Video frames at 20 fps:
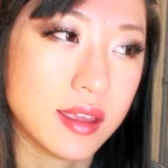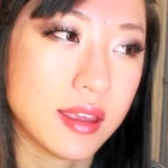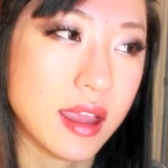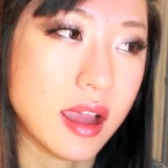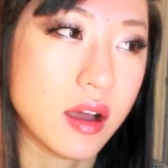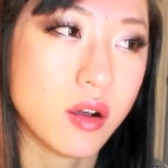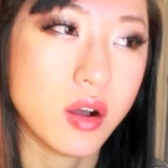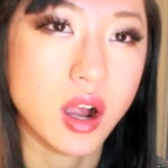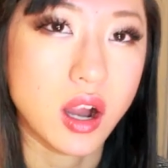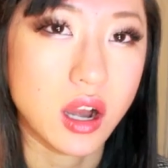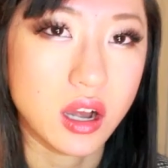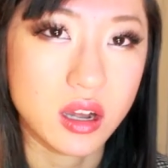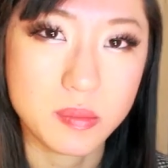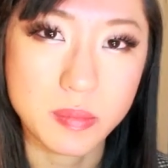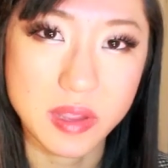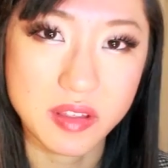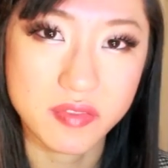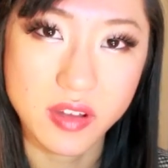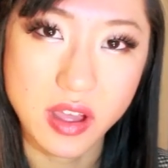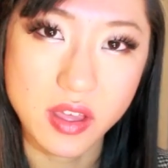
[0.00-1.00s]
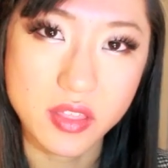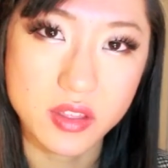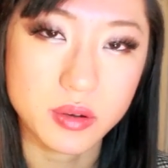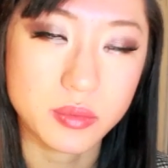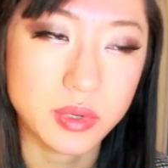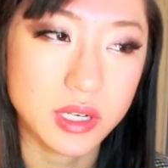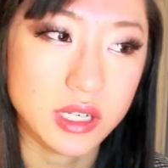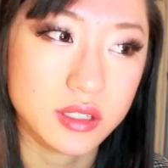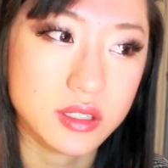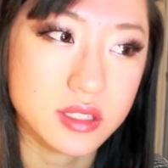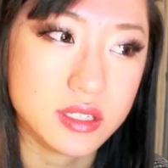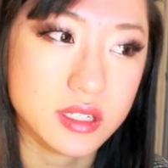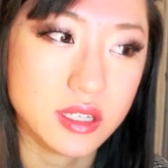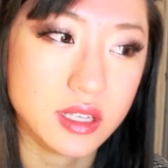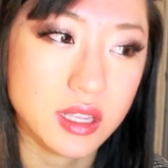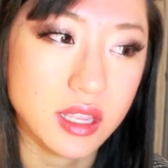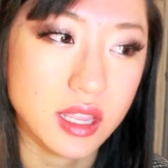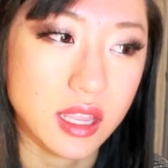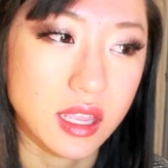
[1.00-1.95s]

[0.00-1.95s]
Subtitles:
how hard my father worked,